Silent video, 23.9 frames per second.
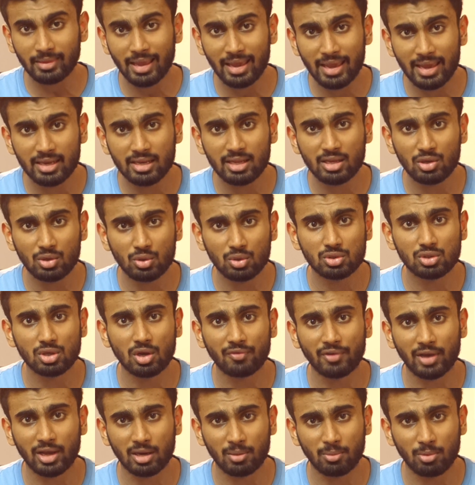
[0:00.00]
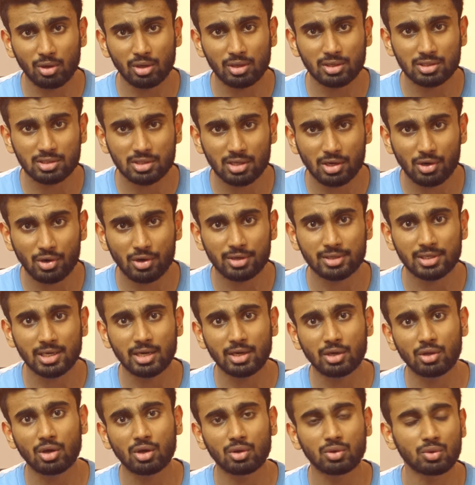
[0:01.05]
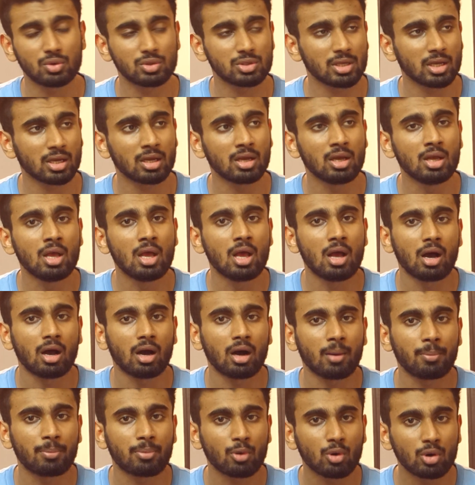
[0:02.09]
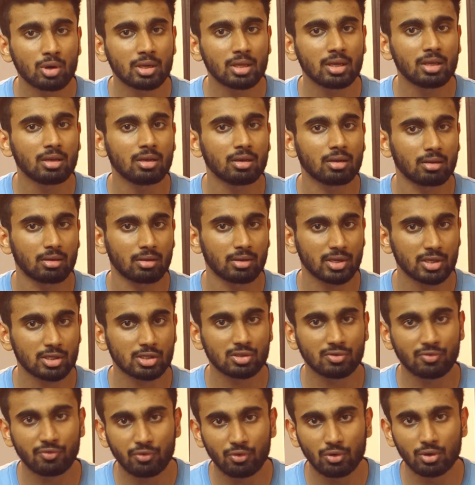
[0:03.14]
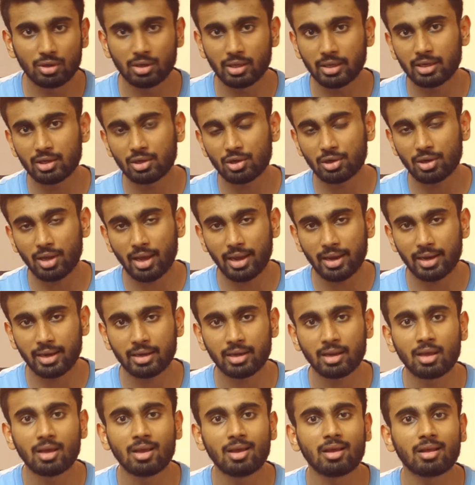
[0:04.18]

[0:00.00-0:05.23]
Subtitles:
any use of anabolic steroids and you are using protein rich food in your diet,